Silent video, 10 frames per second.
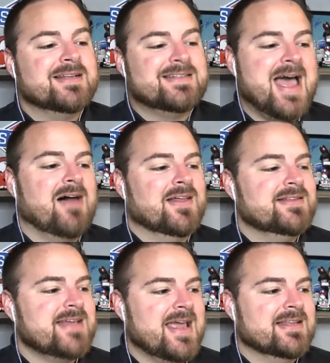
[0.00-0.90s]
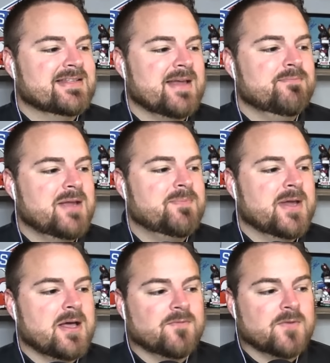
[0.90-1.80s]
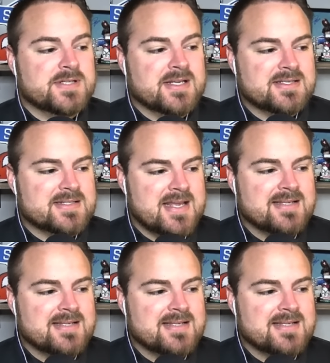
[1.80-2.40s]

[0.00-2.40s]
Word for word: talent and is a big pickup for Tennessee